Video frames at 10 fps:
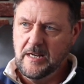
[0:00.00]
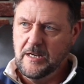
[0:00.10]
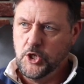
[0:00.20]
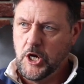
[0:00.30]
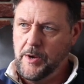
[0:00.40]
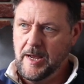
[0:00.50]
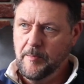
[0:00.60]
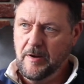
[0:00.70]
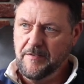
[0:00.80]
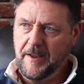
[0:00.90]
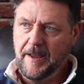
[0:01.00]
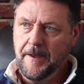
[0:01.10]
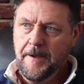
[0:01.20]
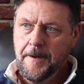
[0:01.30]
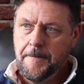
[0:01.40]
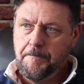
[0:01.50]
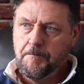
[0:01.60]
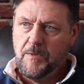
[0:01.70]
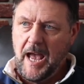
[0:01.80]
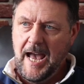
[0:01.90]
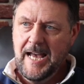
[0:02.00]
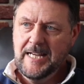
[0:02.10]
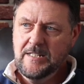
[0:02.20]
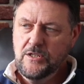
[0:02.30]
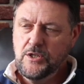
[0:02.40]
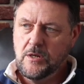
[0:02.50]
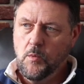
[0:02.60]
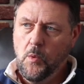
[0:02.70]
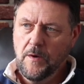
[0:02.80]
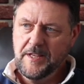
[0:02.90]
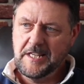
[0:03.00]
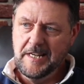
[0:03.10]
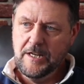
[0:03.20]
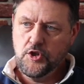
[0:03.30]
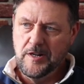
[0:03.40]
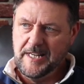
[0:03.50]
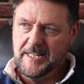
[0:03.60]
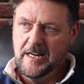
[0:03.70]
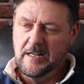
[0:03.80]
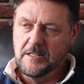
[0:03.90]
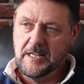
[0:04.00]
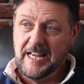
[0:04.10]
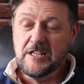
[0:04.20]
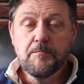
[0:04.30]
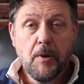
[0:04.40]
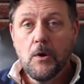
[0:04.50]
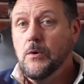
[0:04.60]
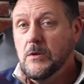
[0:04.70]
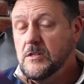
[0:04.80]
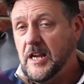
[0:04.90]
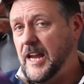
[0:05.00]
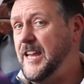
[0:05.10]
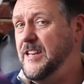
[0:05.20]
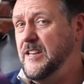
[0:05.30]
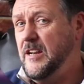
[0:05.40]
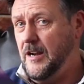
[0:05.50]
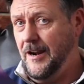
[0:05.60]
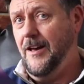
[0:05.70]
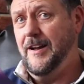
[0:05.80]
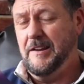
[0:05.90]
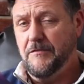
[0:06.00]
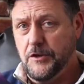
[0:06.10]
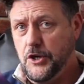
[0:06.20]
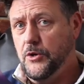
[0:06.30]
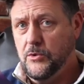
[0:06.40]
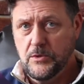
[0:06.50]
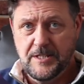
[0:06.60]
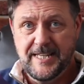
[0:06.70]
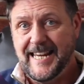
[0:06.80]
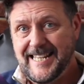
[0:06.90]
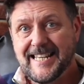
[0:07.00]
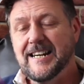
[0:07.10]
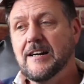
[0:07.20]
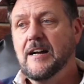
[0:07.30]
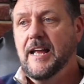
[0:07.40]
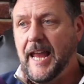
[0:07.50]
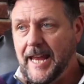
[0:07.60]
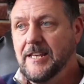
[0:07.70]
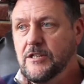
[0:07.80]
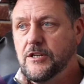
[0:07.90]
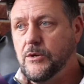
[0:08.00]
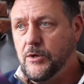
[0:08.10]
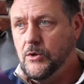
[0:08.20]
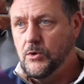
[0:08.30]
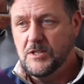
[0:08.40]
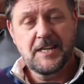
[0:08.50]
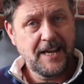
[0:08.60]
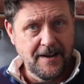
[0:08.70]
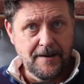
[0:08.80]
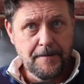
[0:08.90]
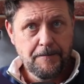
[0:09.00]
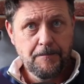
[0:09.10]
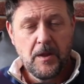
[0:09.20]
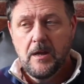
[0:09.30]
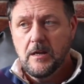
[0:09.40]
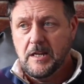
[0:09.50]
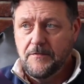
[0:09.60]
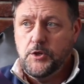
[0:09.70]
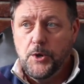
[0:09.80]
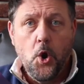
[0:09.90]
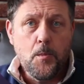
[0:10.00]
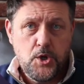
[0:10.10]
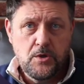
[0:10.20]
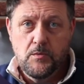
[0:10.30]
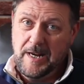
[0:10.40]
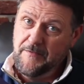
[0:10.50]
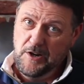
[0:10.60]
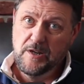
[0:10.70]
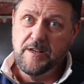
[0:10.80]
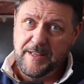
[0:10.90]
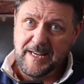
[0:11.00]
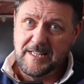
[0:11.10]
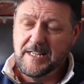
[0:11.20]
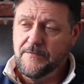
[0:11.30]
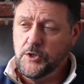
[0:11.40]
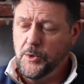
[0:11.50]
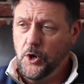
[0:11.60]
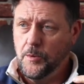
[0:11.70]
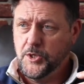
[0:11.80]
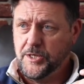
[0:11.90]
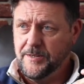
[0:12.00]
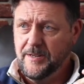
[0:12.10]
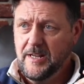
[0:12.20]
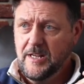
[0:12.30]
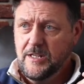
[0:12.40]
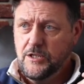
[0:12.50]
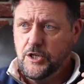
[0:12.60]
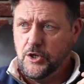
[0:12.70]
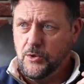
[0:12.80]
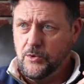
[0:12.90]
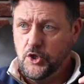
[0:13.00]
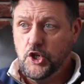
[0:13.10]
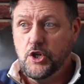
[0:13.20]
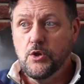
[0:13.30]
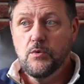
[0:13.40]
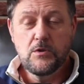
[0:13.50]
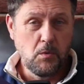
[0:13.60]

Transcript: showing up over here. And what this literally does is pulls in live news data into your ticker. Gives you an option, we'll have a look at these, gives you an option to choose what